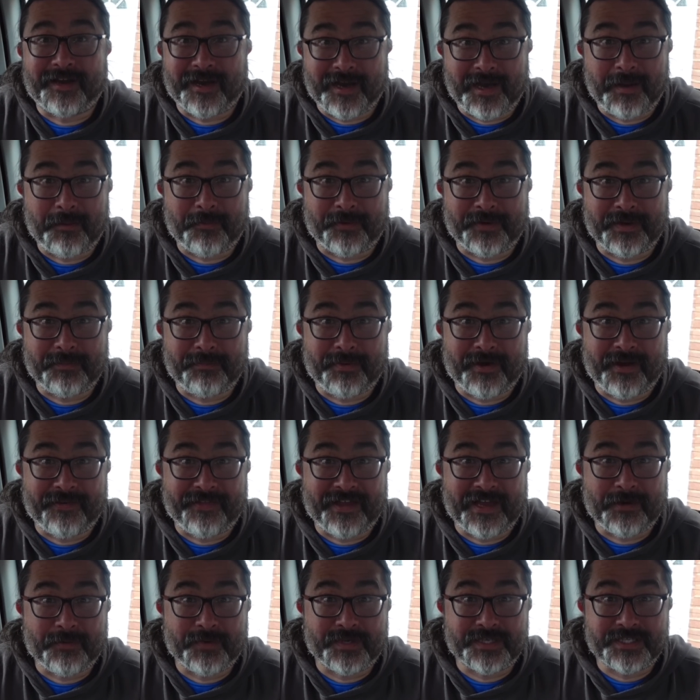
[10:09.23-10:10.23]
I'm going to buy
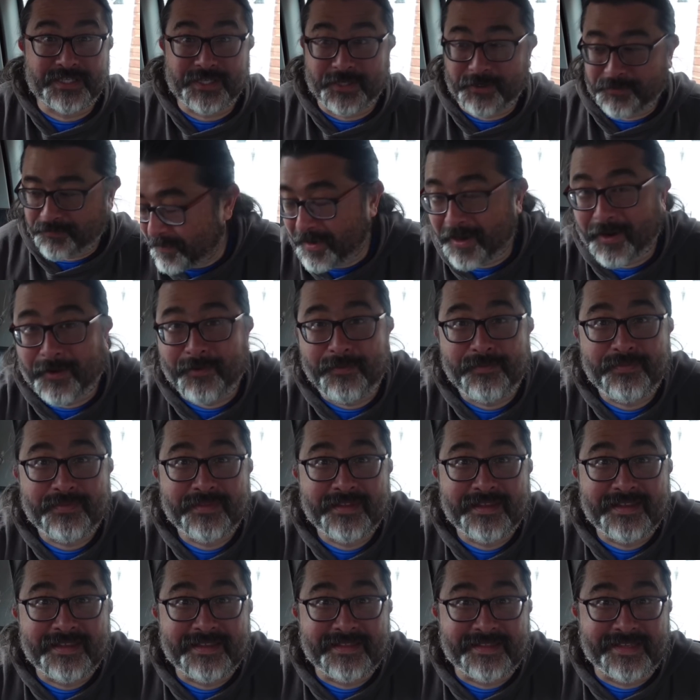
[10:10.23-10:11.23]
that one too. Well,
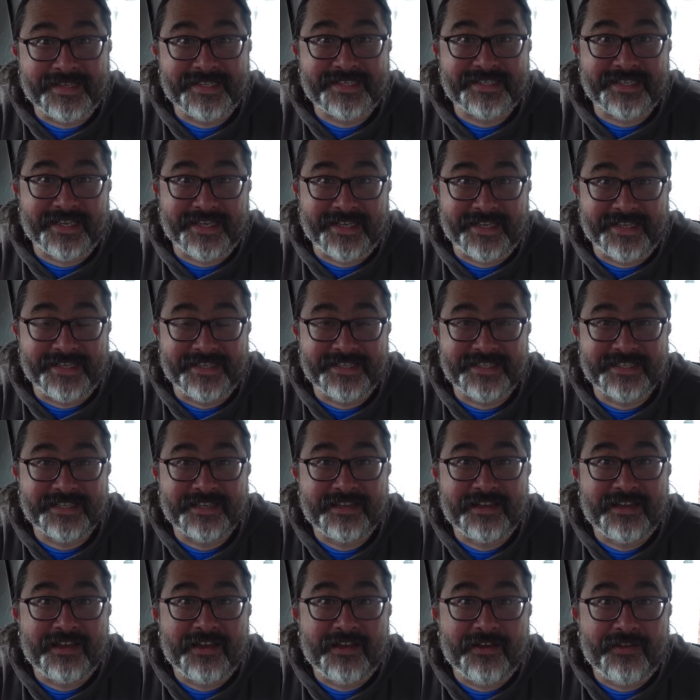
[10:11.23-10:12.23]
this is
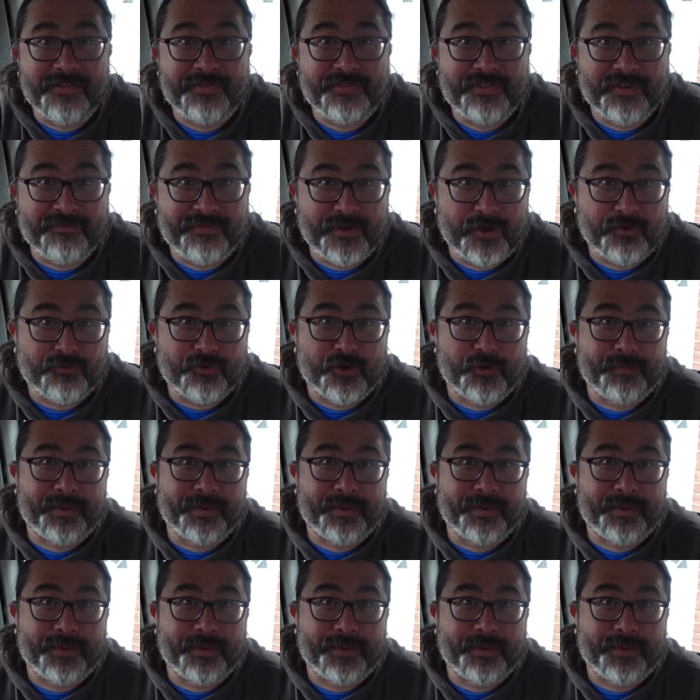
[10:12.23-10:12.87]
the Velcro